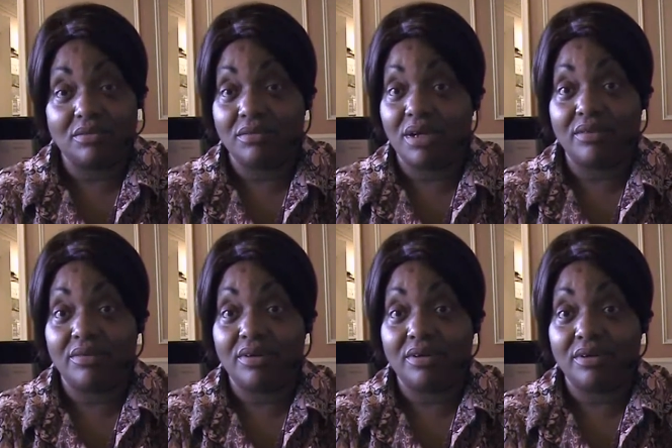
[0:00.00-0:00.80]

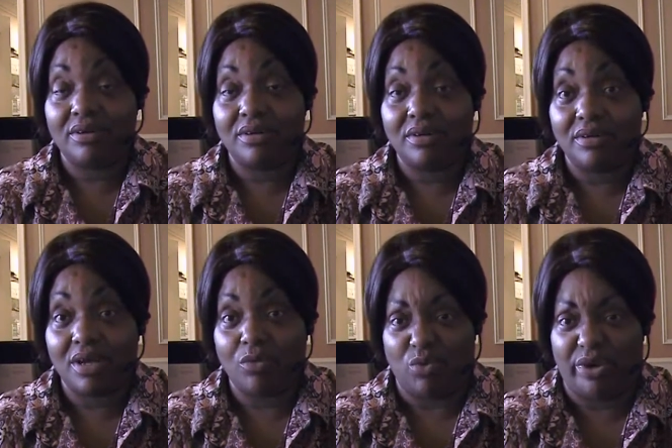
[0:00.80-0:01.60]
Whatever.
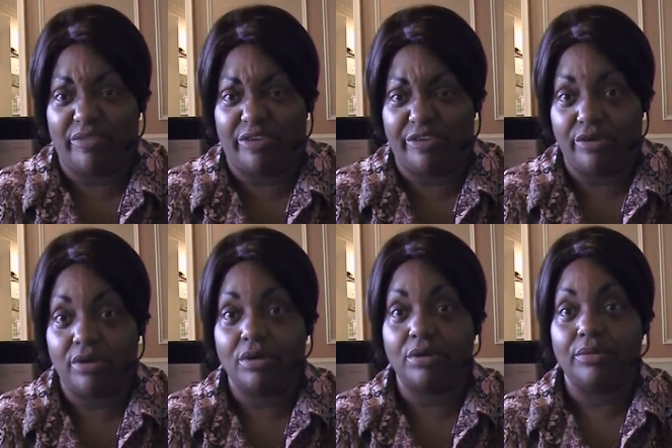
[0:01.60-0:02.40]
Not whatever.
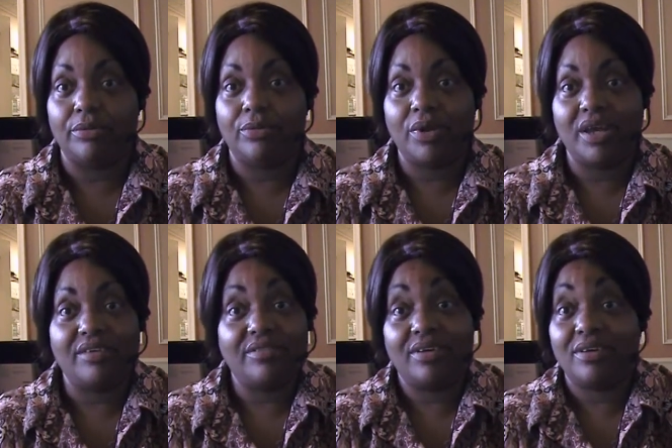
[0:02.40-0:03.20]

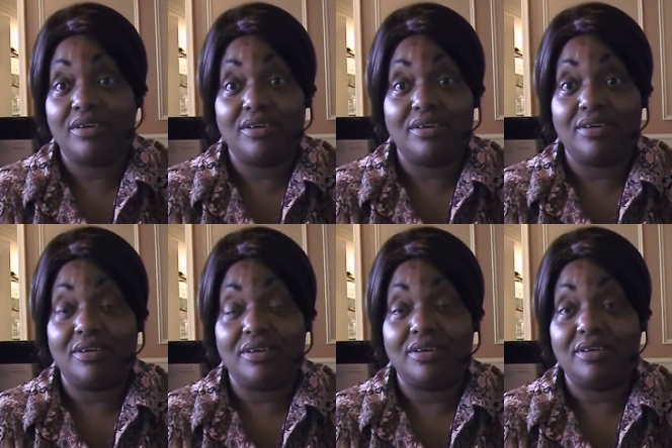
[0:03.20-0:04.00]
Whatever.
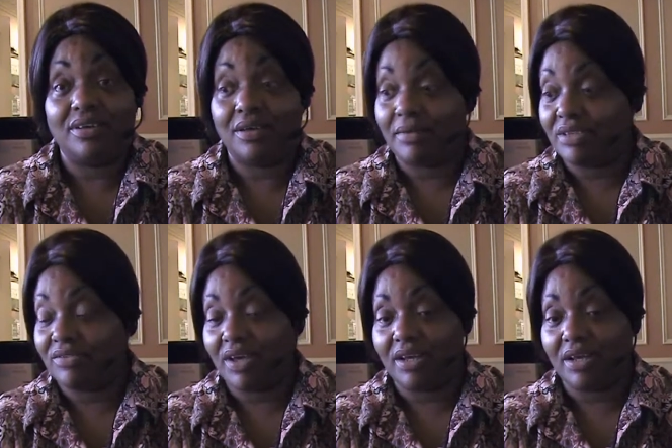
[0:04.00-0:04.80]
Yeah, that's
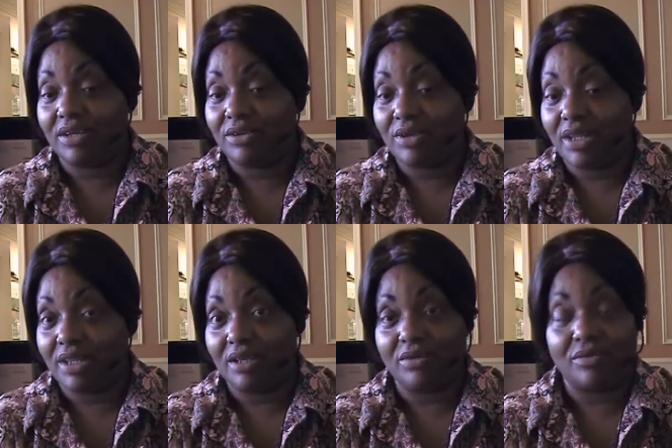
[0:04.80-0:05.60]
fine. I can do
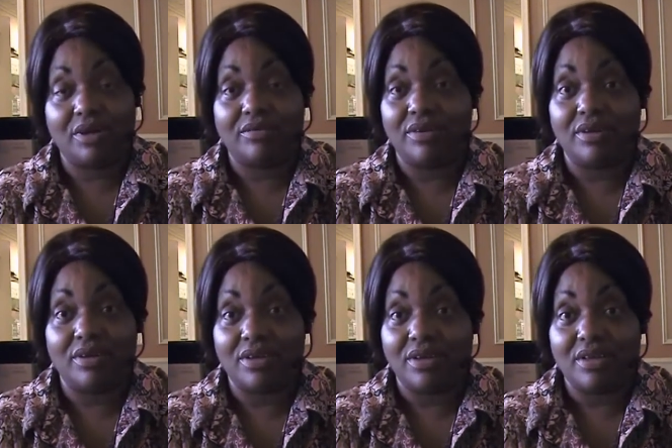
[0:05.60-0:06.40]
anything. Whatever.
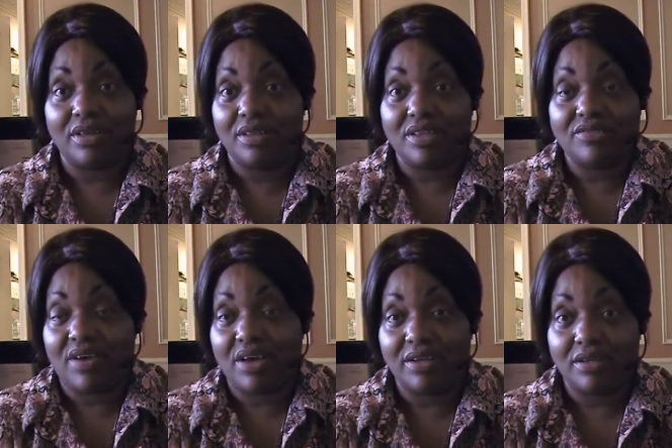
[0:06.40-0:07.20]
That's
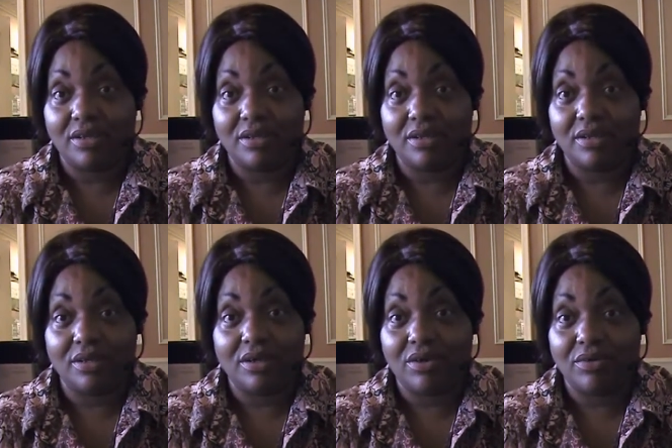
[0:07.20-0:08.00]
fine.
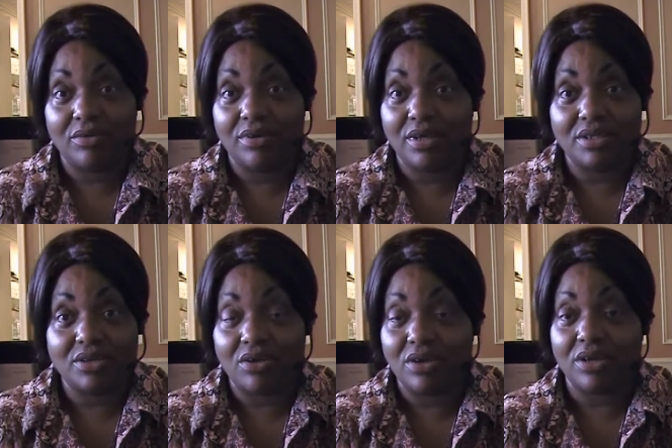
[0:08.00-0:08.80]
You know, it's
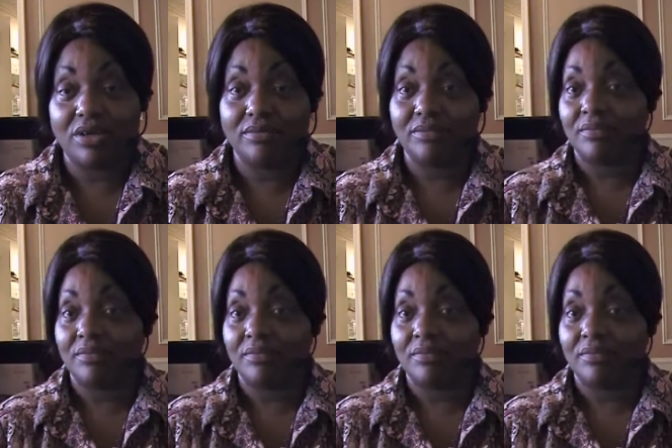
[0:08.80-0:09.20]
all good.